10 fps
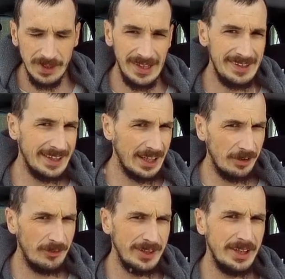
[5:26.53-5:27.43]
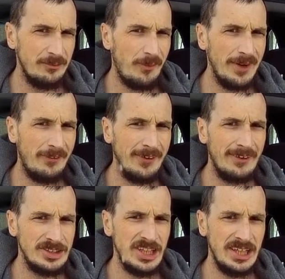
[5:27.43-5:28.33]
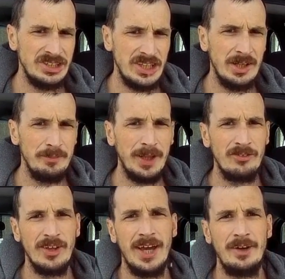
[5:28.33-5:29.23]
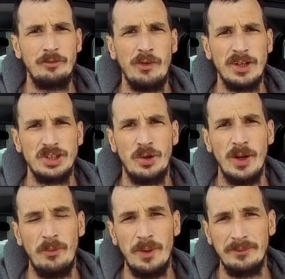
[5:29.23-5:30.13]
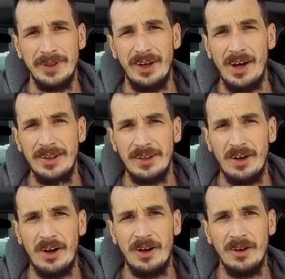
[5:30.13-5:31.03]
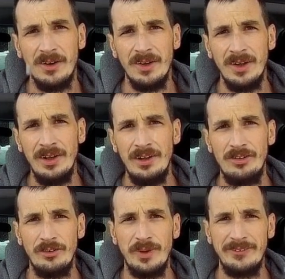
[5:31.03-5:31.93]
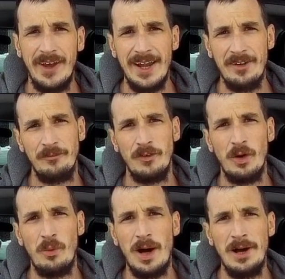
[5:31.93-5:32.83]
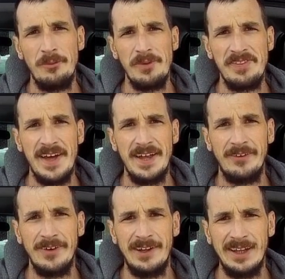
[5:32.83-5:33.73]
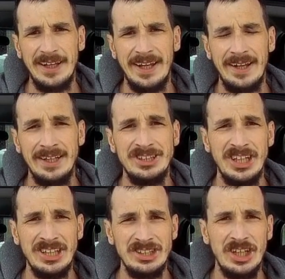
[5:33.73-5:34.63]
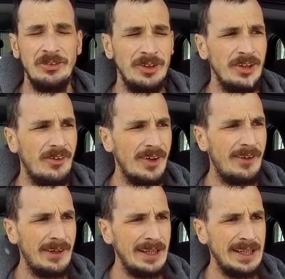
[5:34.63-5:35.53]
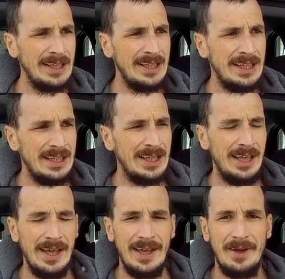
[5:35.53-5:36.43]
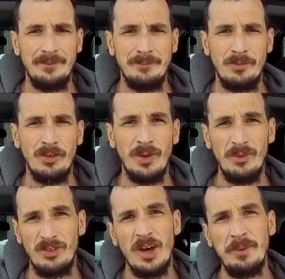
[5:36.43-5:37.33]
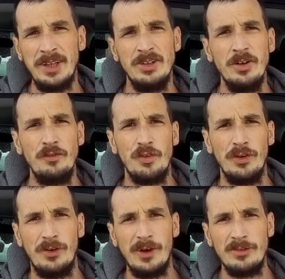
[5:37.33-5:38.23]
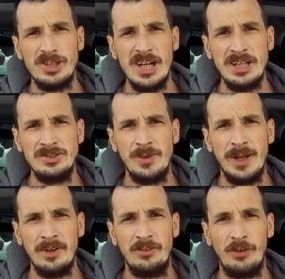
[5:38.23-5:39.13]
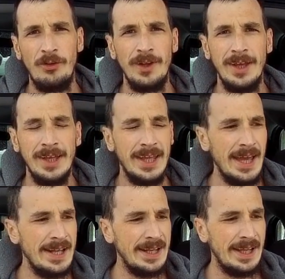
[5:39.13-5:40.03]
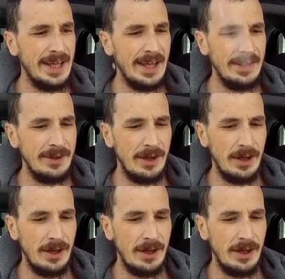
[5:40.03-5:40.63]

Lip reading: think I only did one oil change in it because it had fresh oil when we got the car. So we ran it for a while with that oil, and then I changed out the oil. So it was coming due for an oil change when I sold it again, and